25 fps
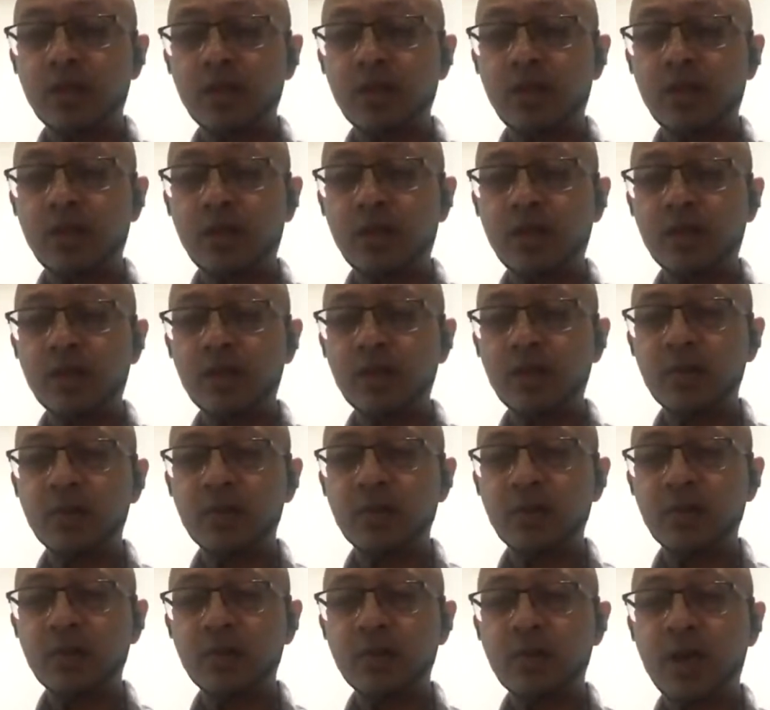Reading from
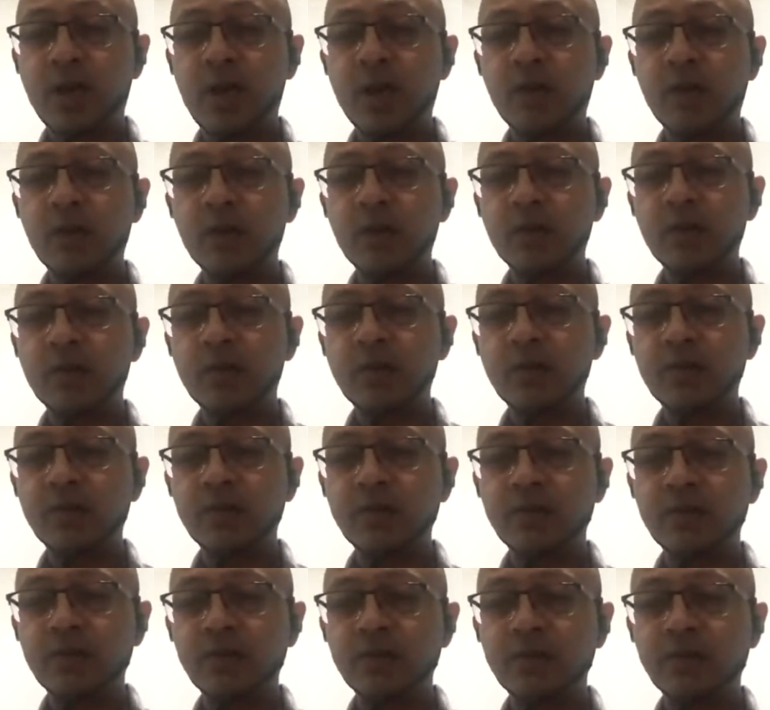Srimad Bhagavatam,
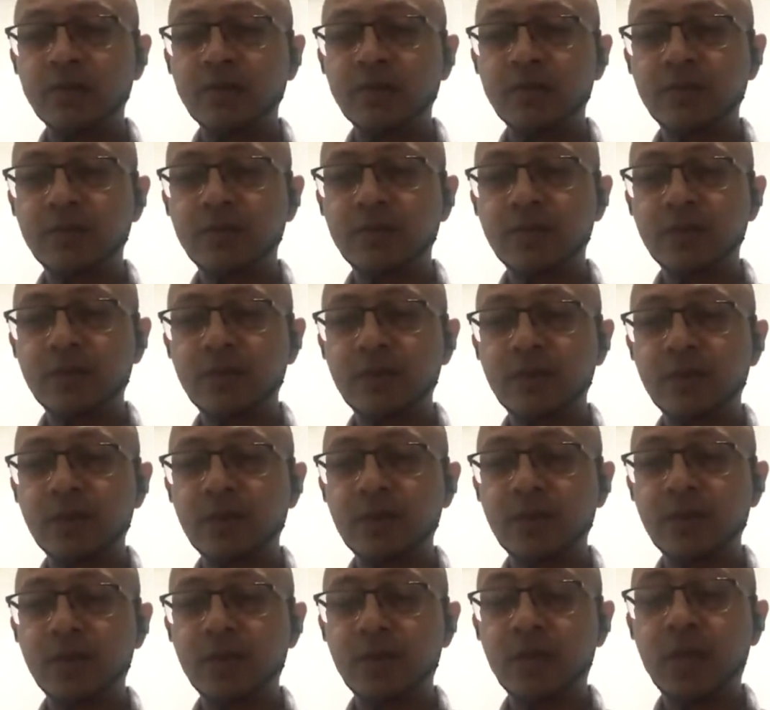
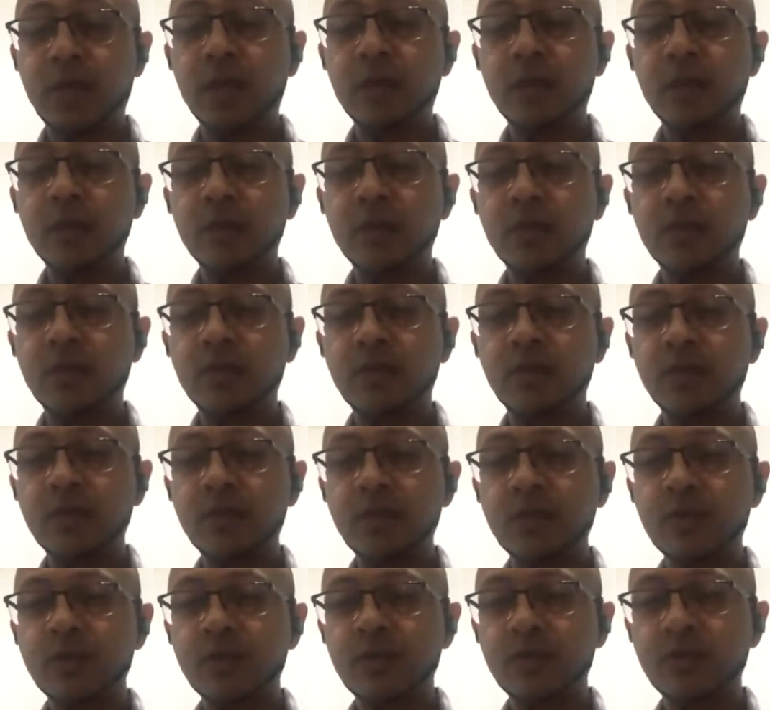Canto
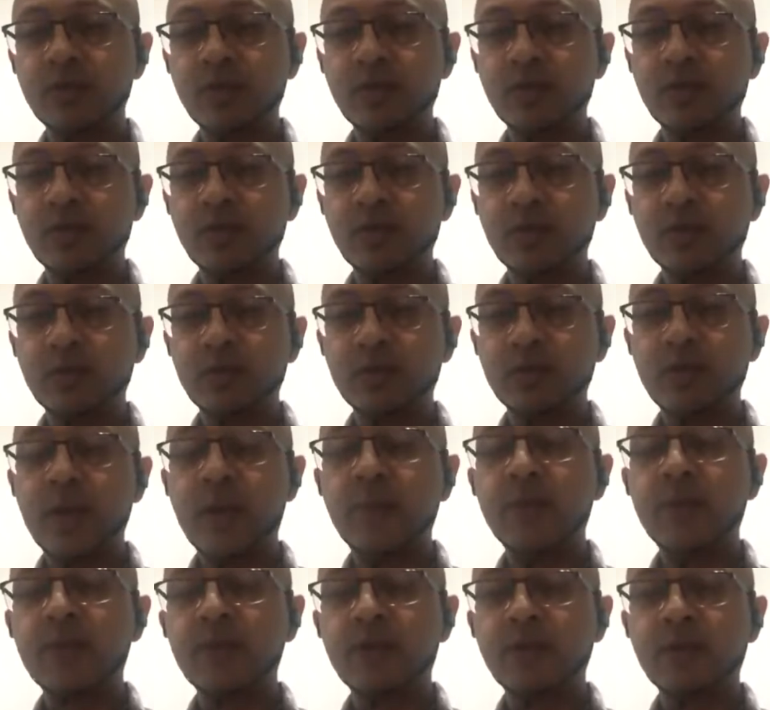4,
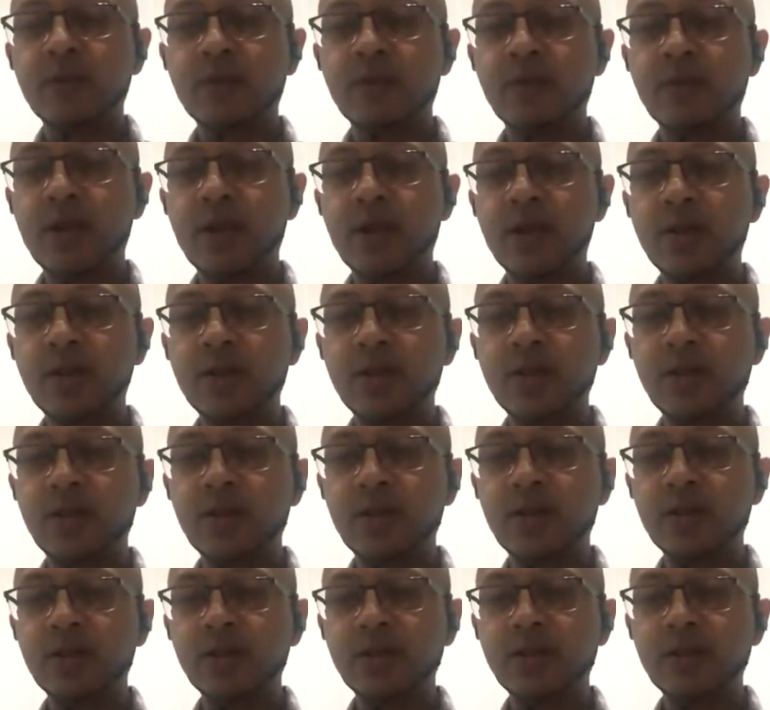Chapter number
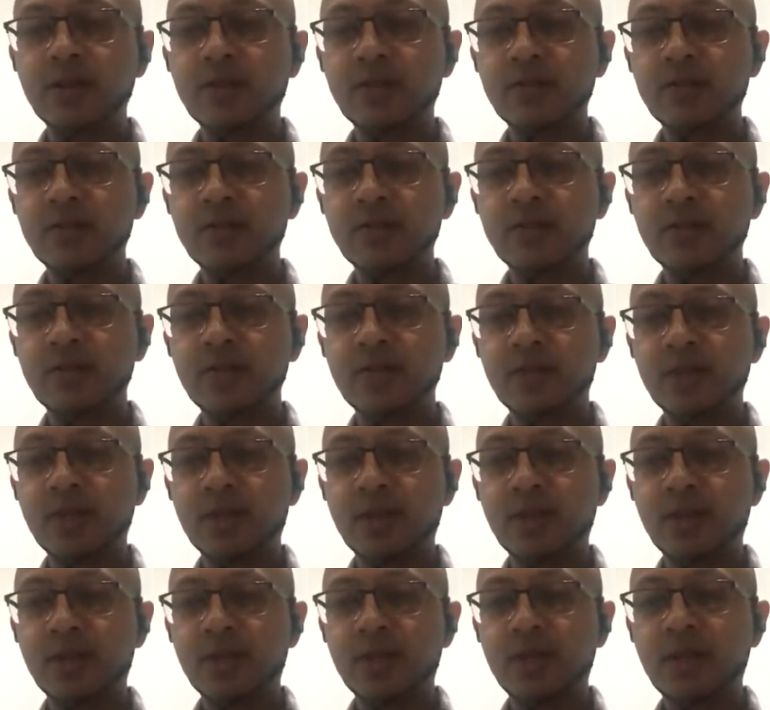19,
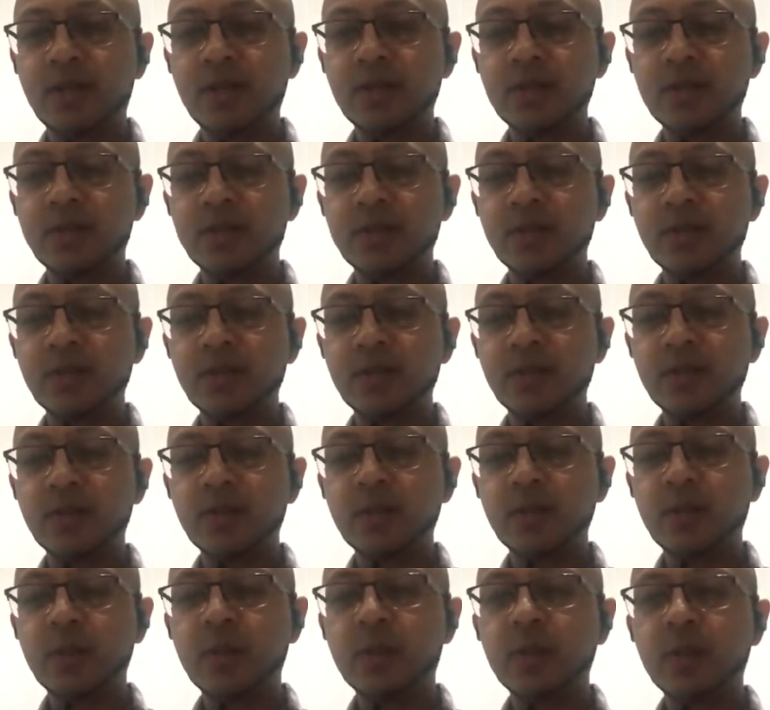Text
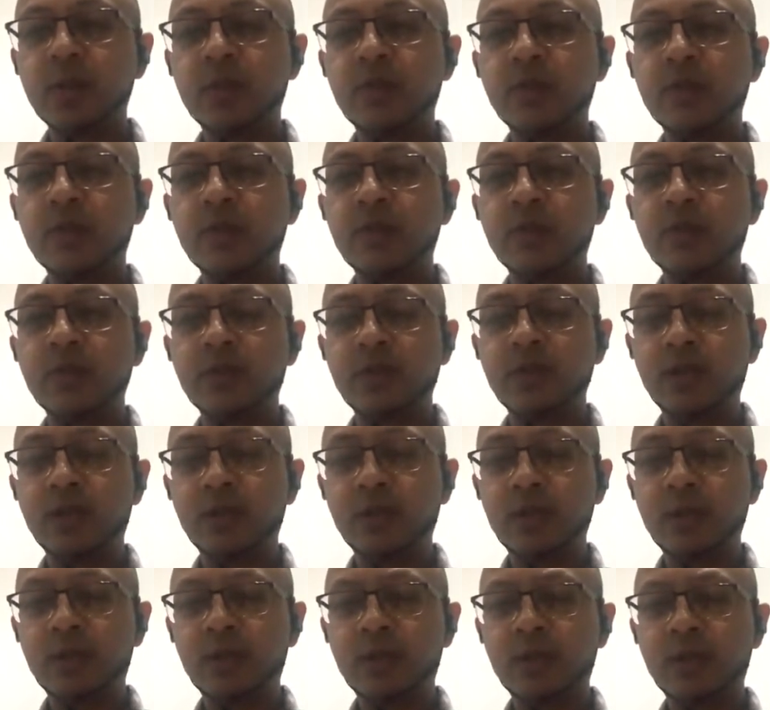24
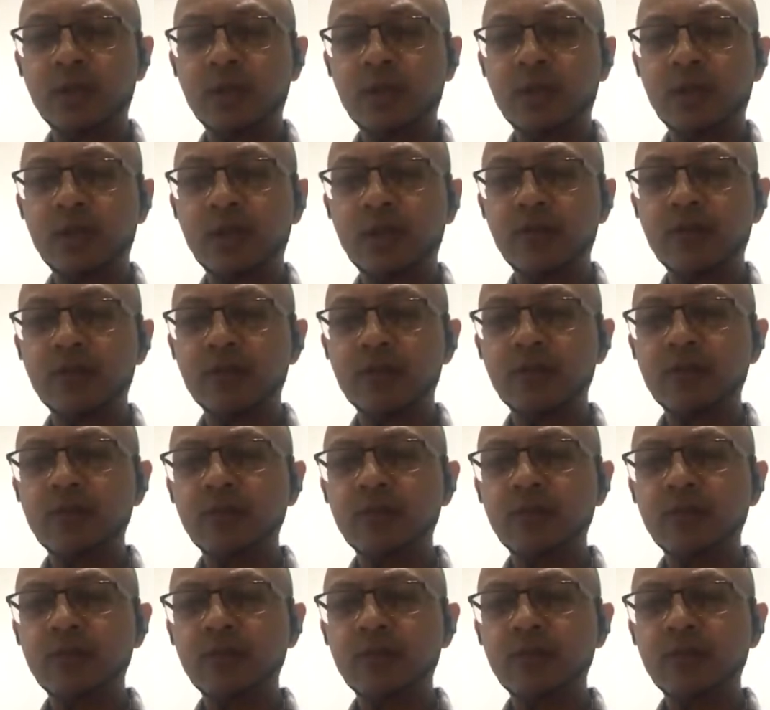and 25.